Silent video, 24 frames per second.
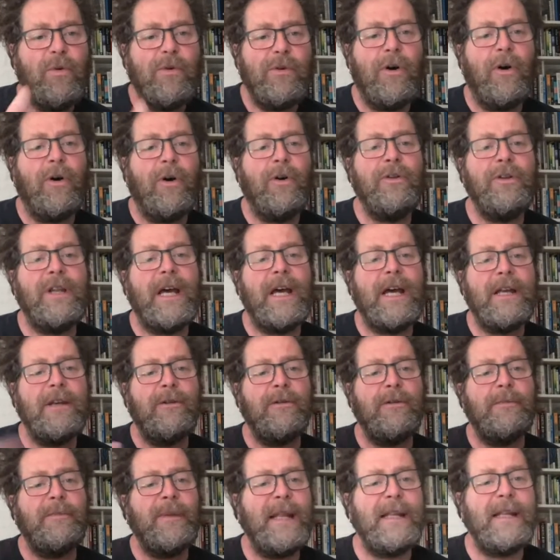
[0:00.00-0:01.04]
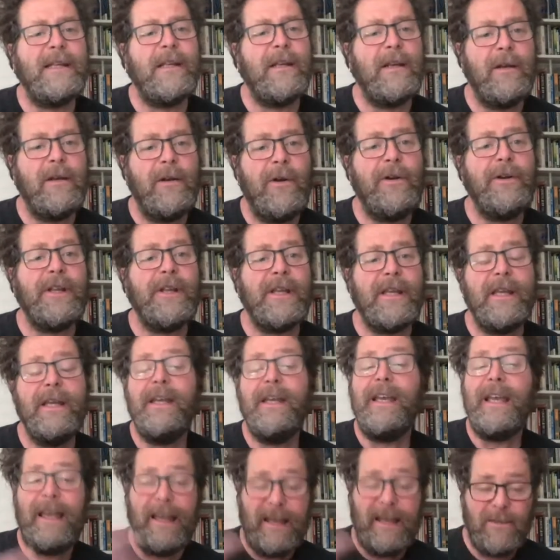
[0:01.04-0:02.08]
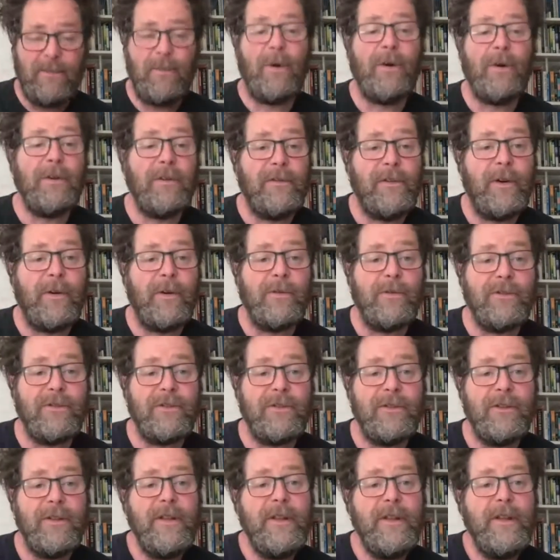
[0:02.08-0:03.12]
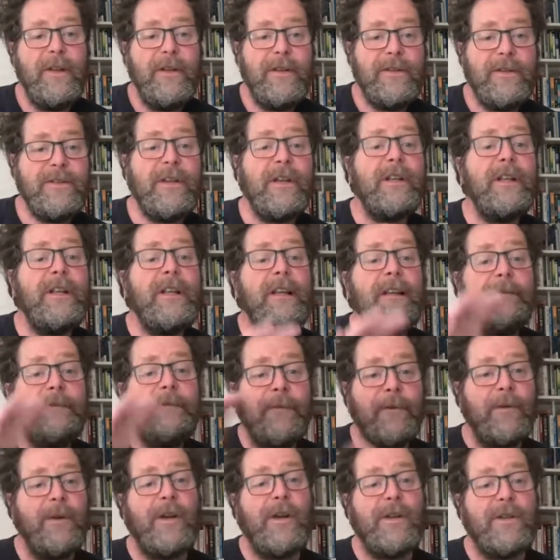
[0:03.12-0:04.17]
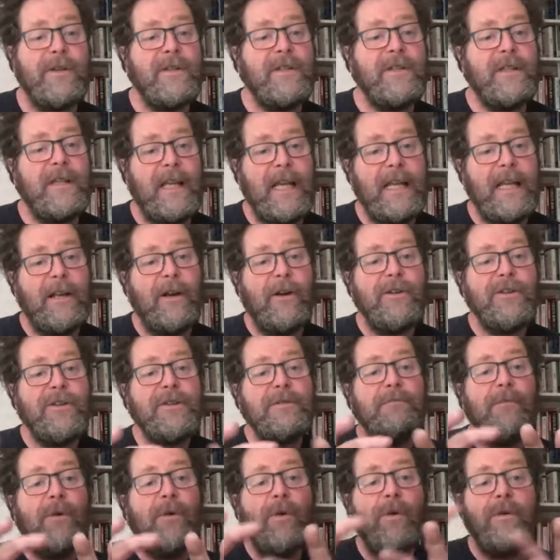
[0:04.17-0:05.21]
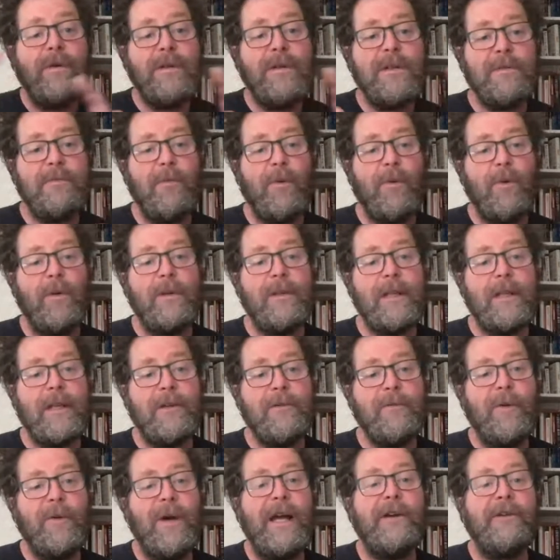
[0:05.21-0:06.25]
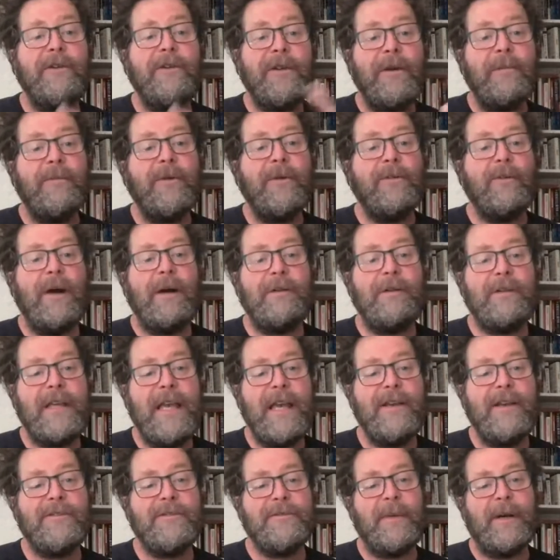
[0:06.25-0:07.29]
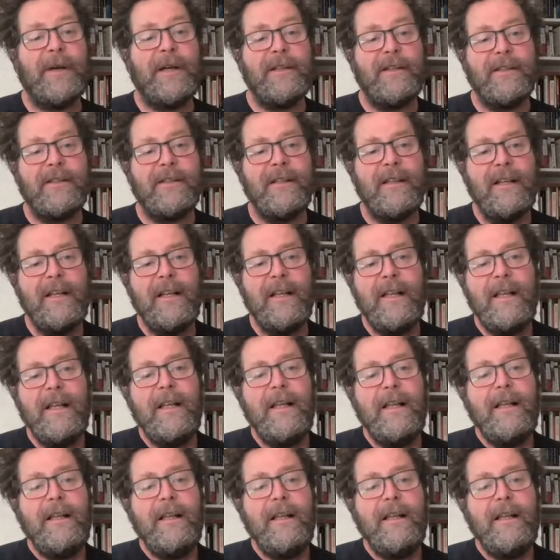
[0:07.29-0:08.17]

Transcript: to more online or blended learning is one of those. Suddenly, for us, in our small, small aquarium around Kaospilot,